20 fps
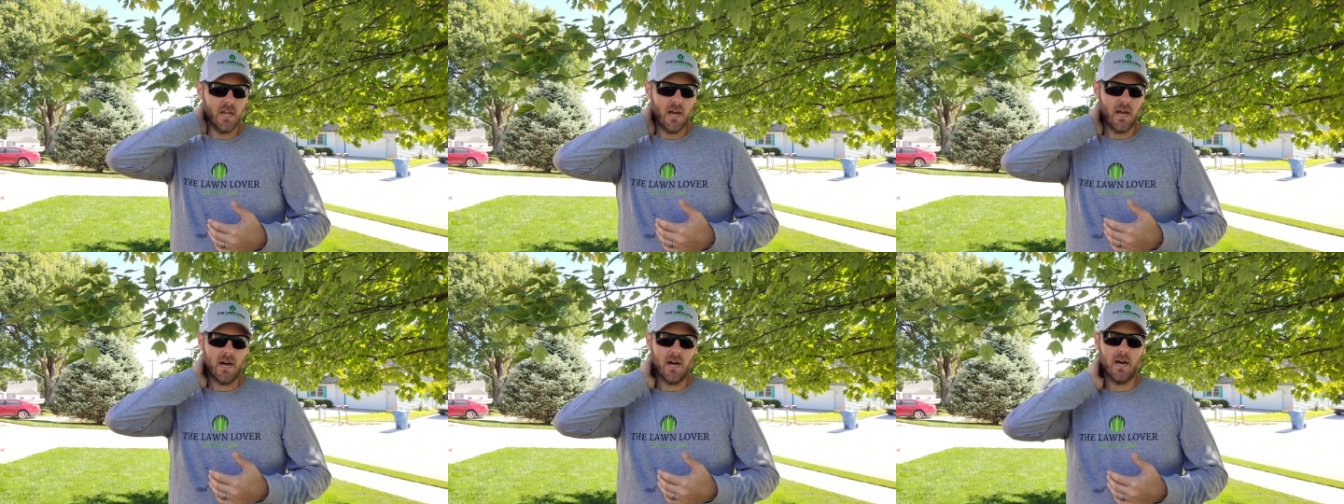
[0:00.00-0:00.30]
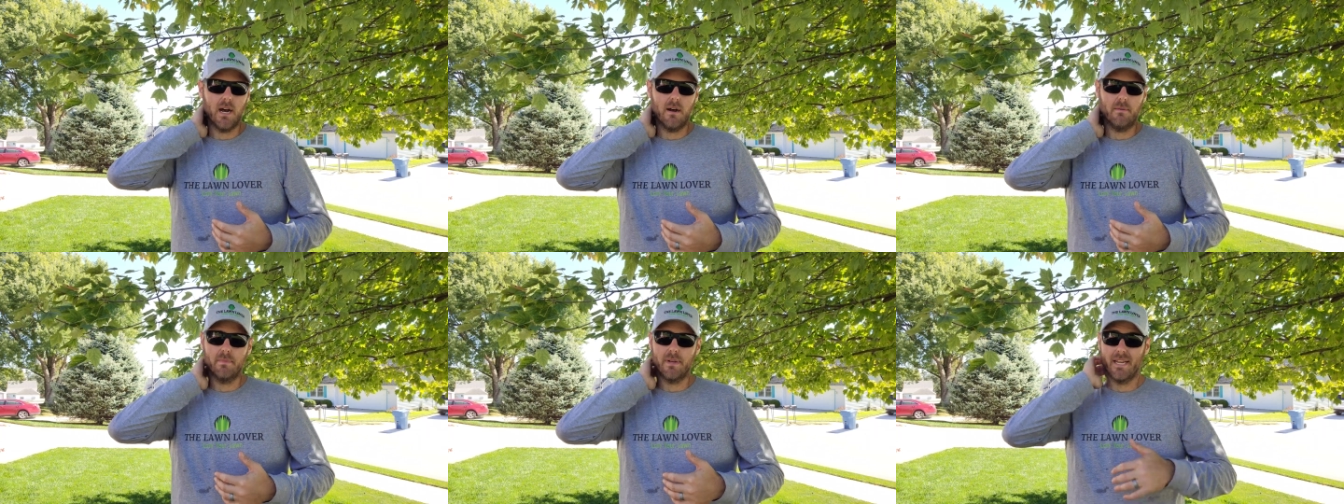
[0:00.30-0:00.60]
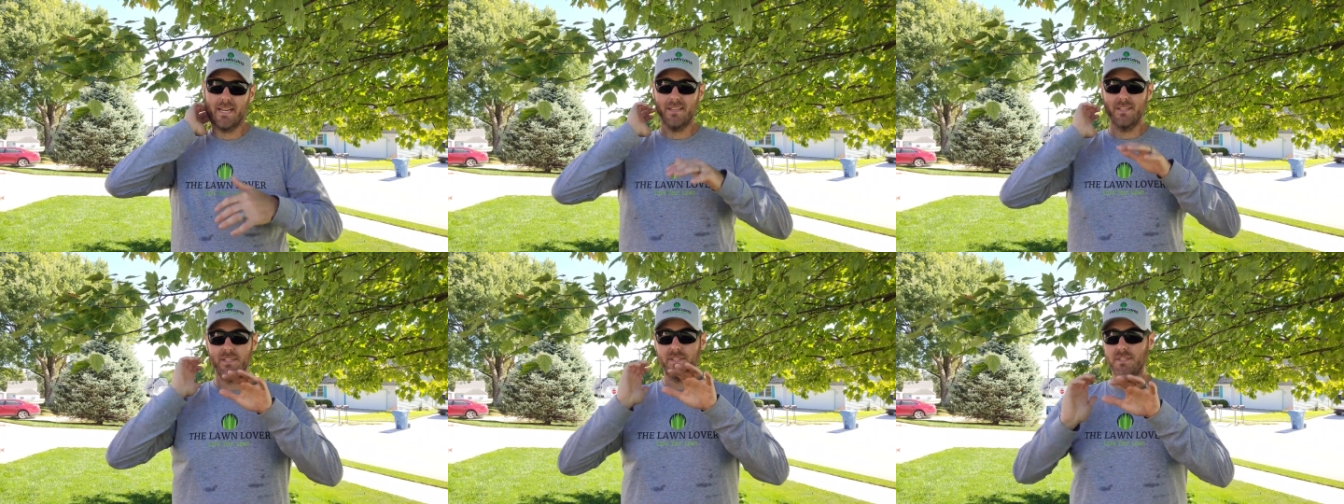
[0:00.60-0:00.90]

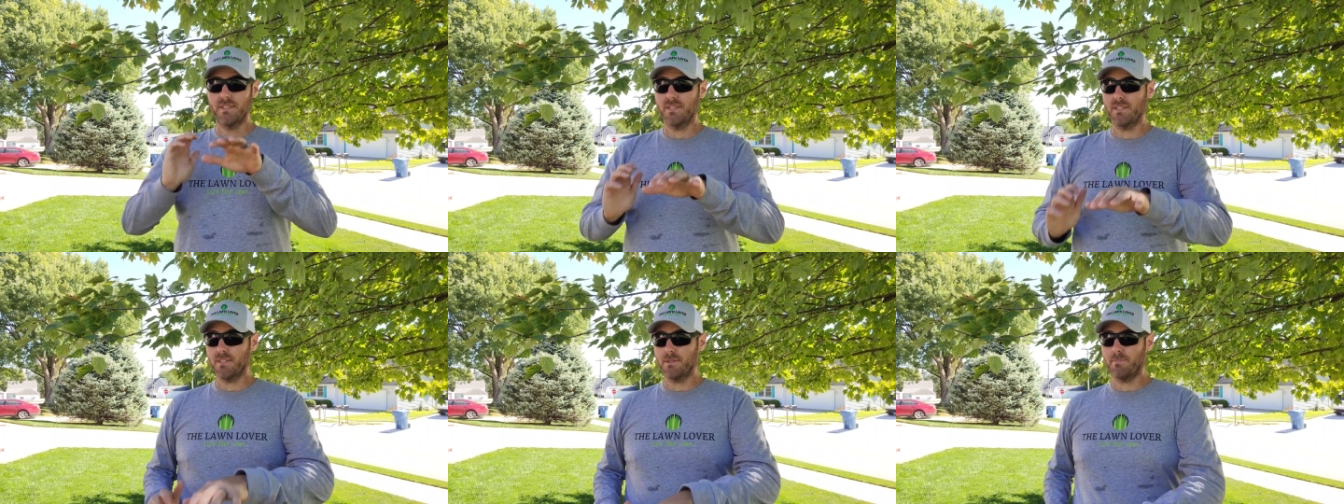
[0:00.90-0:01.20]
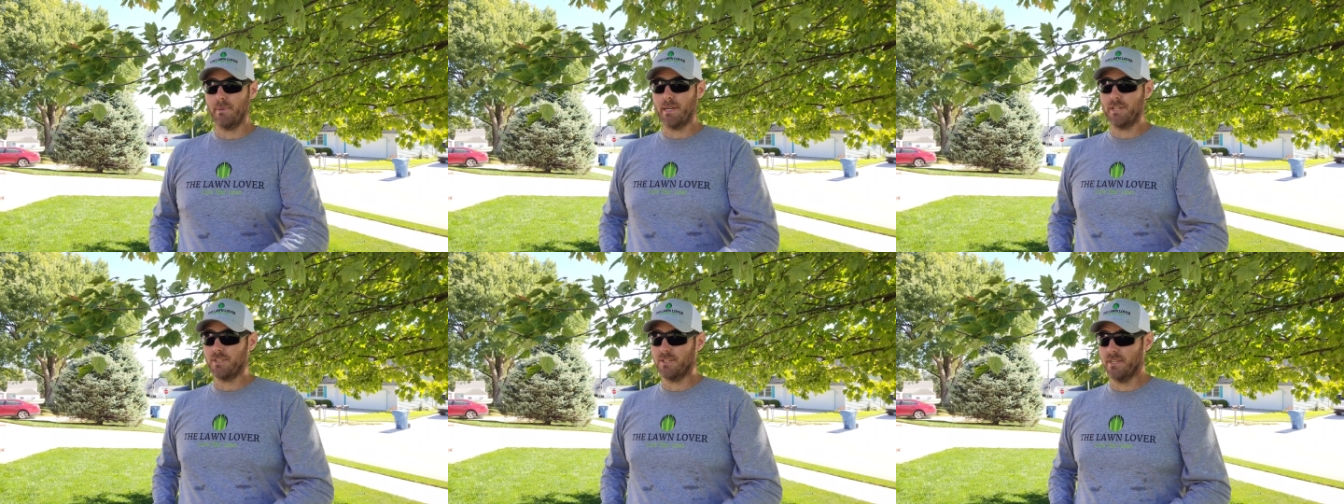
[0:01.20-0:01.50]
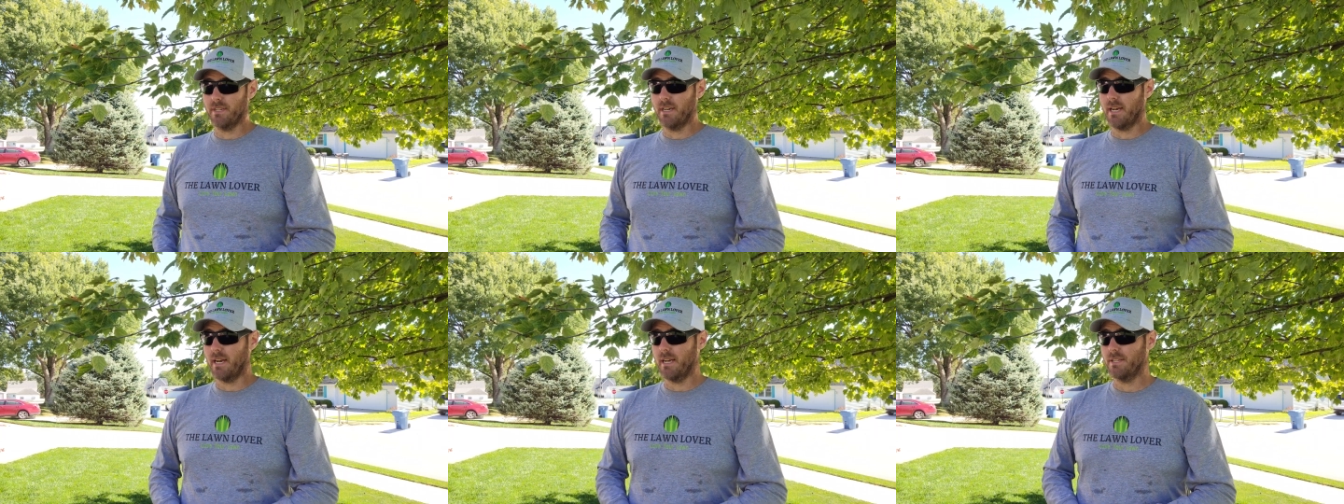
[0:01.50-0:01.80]
And this is especially
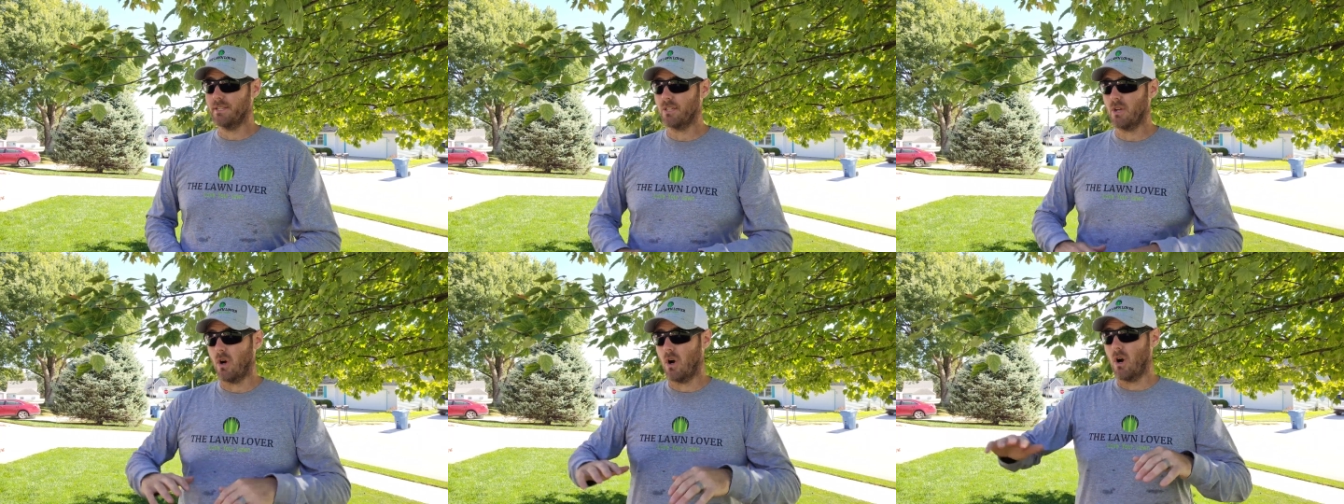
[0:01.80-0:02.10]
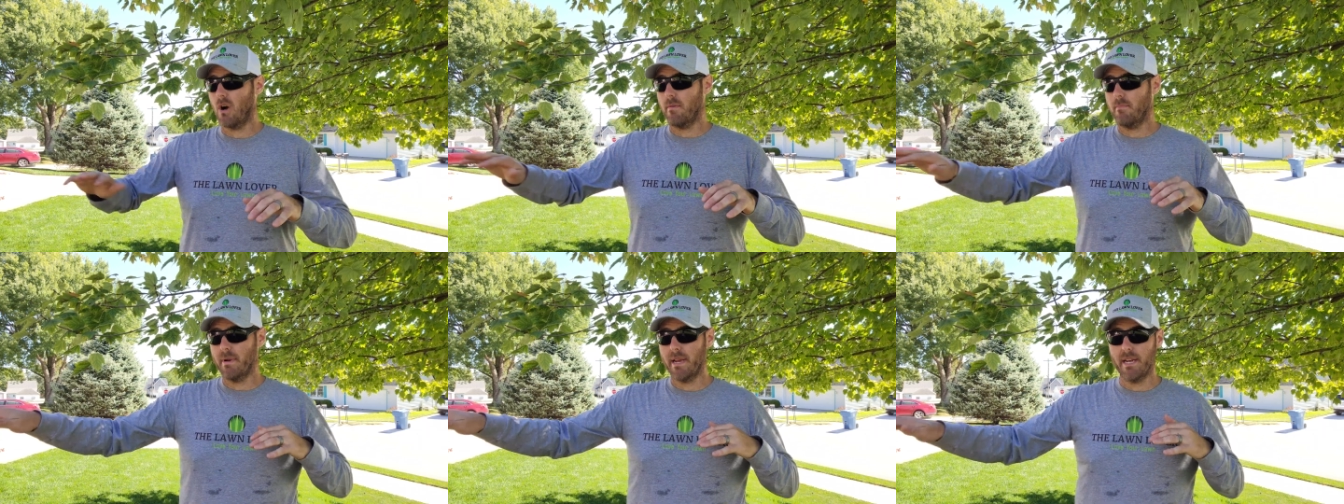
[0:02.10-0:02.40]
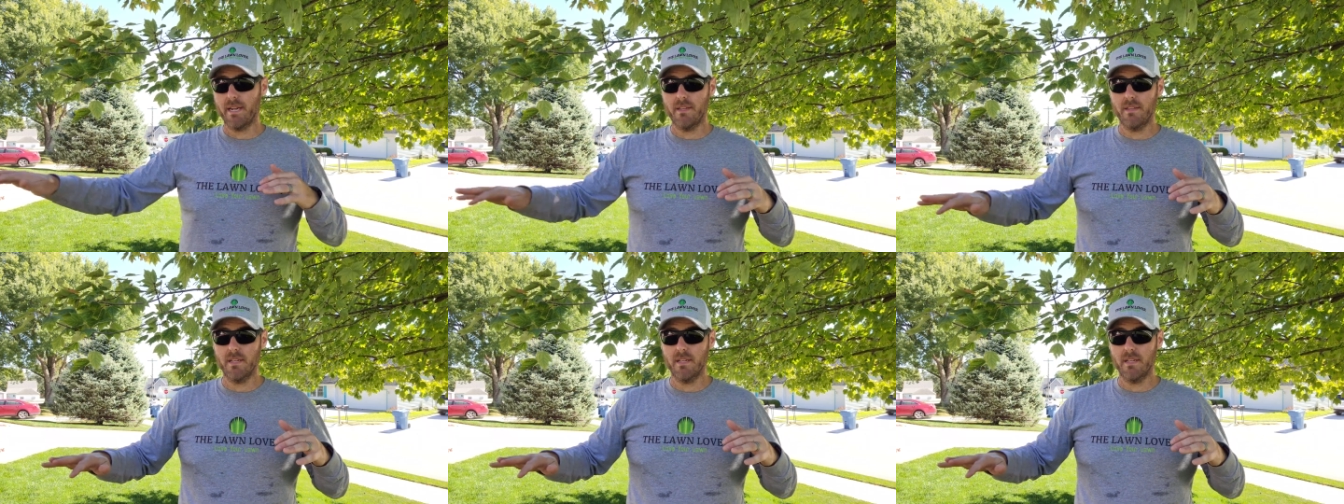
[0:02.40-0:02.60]
nice automating